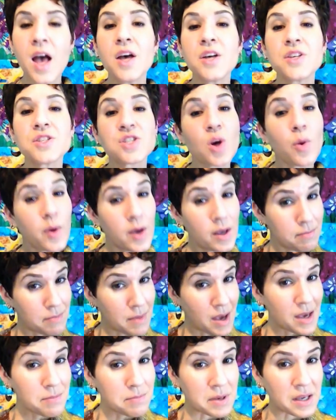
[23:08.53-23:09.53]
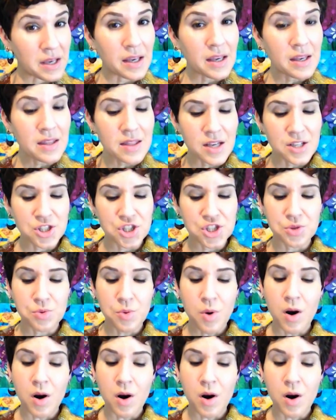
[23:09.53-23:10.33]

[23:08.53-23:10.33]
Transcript: So it may be that you